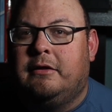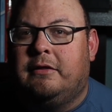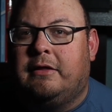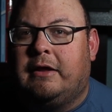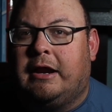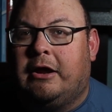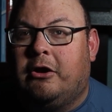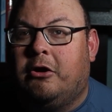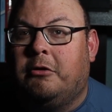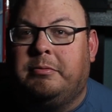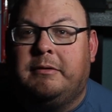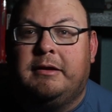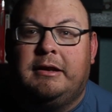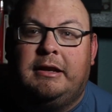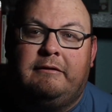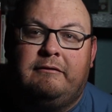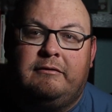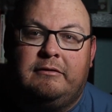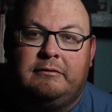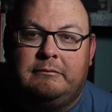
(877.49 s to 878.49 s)
that I hope
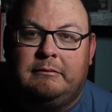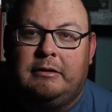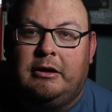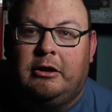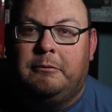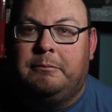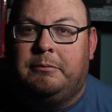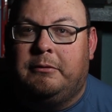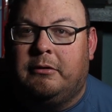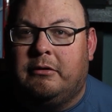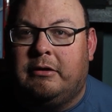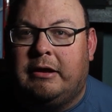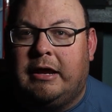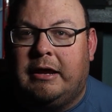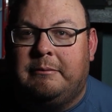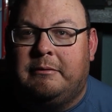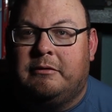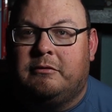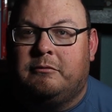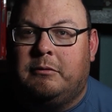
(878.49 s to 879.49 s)
can even help your
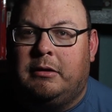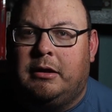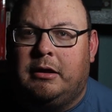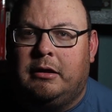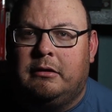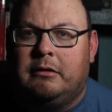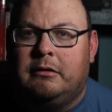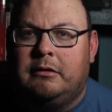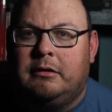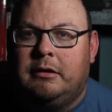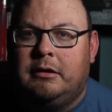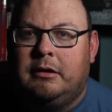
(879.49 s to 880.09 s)
game as well.